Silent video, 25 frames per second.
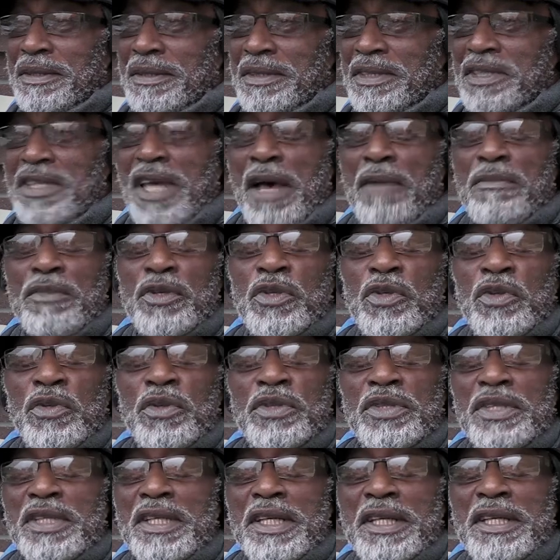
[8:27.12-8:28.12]
Sam
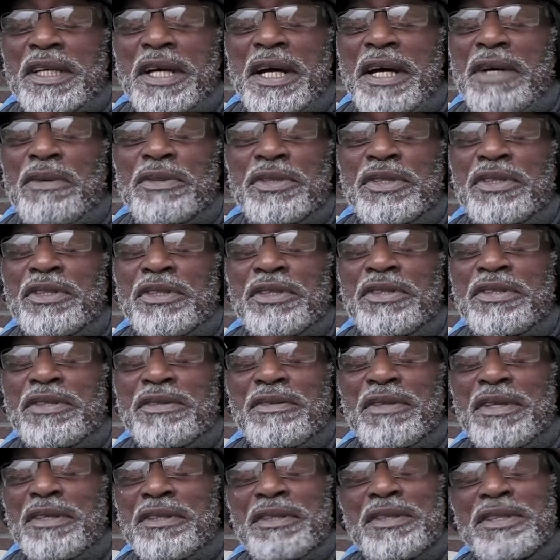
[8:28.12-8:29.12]
Cooke sing. I was
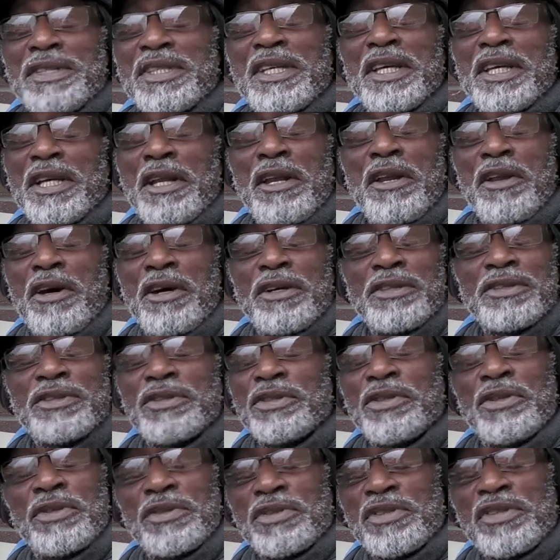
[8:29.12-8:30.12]
just singing along to
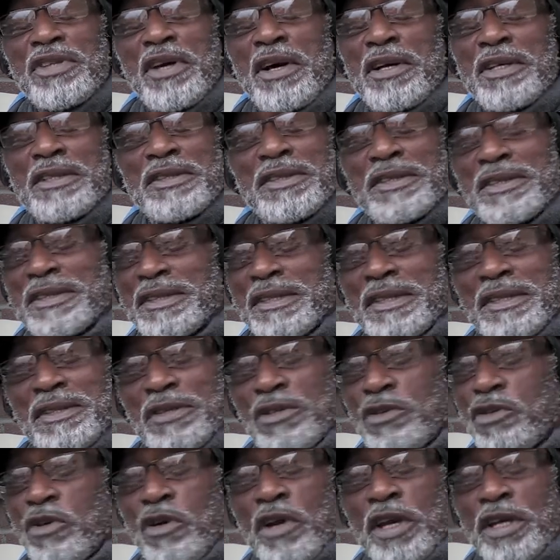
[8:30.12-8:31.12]
those songs
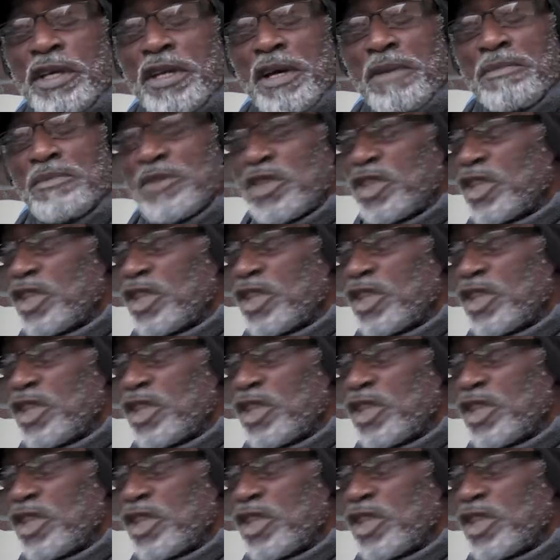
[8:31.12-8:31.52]
growing up.